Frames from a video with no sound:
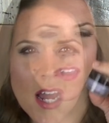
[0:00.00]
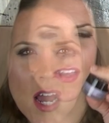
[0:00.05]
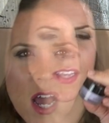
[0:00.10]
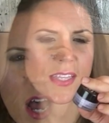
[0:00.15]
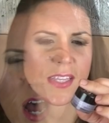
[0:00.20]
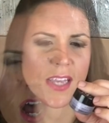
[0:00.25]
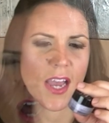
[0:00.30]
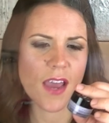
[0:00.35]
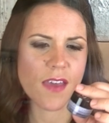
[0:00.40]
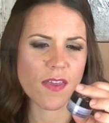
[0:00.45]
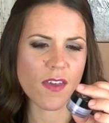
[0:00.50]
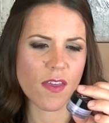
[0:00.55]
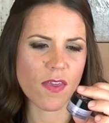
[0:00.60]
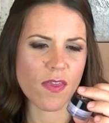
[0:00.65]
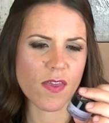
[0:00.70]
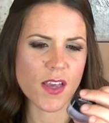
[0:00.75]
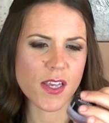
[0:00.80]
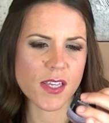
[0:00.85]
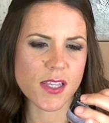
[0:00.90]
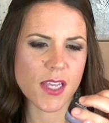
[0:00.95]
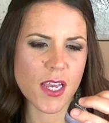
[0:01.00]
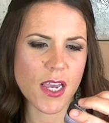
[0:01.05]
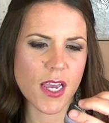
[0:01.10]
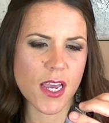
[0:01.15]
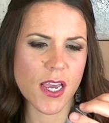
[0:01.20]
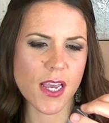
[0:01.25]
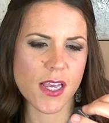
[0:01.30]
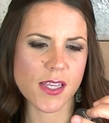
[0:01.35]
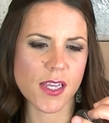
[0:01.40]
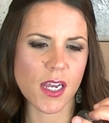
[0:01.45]
They say that this
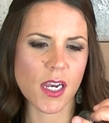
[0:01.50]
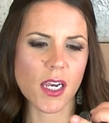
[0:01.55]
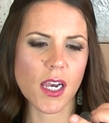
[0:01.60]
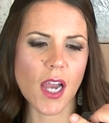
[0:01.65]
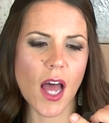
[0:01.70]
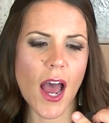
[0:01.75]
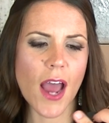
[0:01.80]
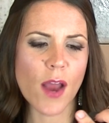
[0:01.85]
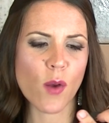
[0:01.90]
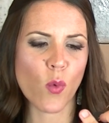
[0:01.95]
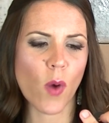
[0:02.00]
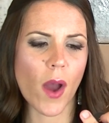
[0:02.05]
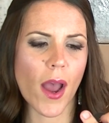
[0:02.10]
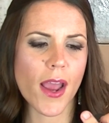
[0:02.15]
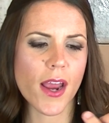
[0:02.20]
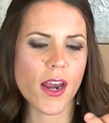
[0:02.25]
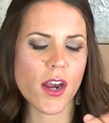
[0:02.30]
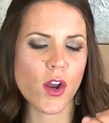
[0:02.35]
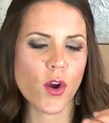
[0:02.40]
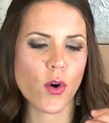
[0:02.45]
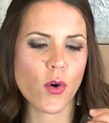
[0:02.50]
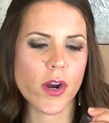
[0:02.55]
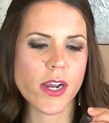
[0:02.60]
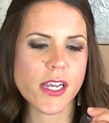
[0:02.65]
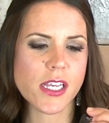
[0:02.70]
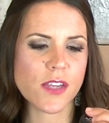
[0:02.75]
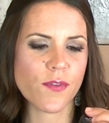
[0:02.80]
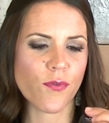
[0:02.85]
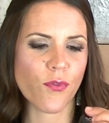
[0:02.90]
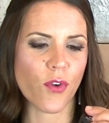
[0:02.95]
is lightweight,
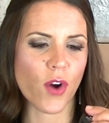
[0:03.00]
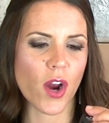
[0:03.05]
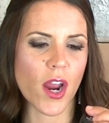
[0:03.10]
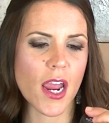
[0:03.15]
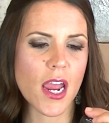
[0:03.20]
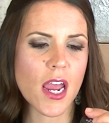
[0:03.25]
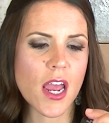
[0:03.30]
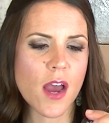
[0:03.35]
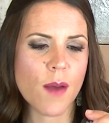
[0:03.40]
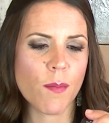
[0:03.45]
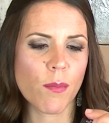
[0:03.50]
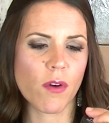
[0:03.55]
crease free,